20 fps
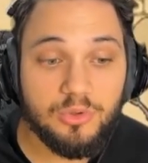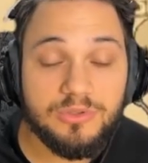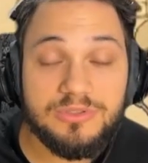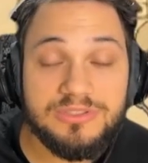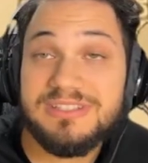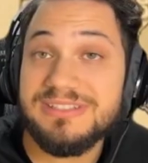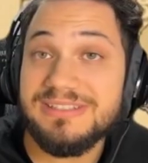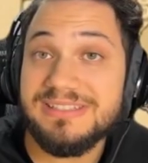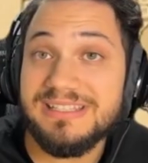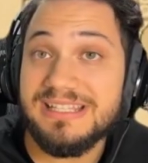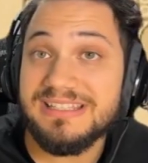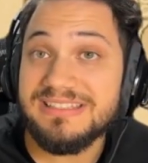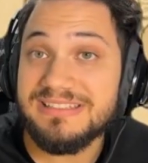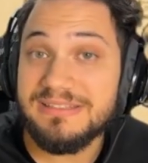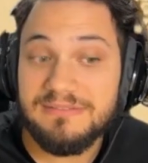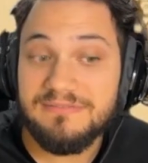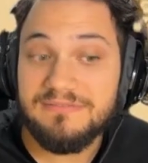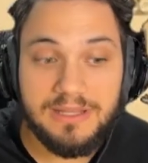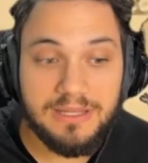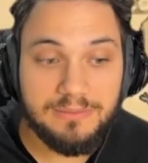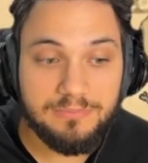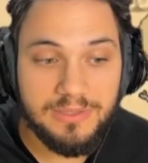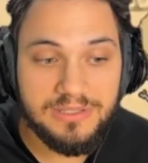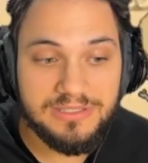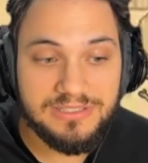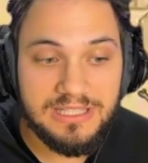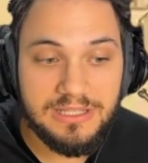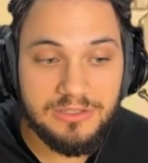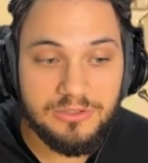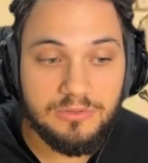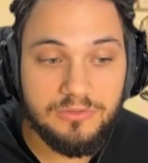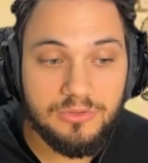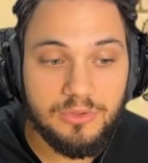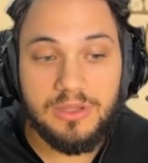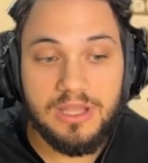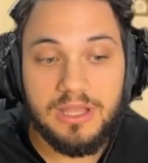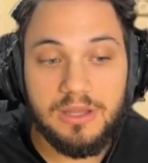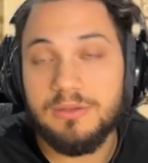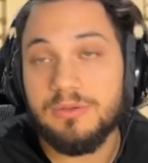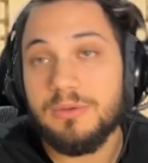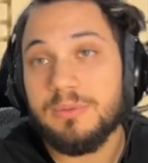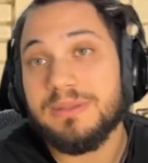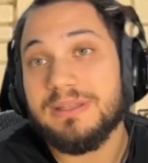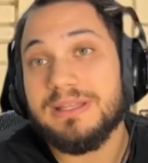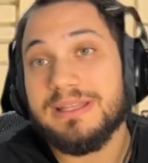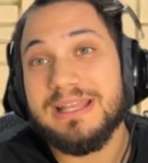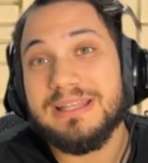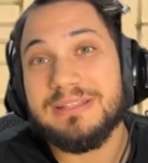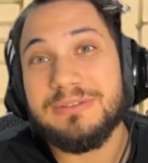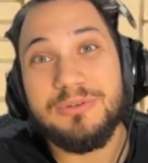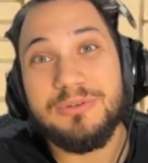65% of your health over the next 3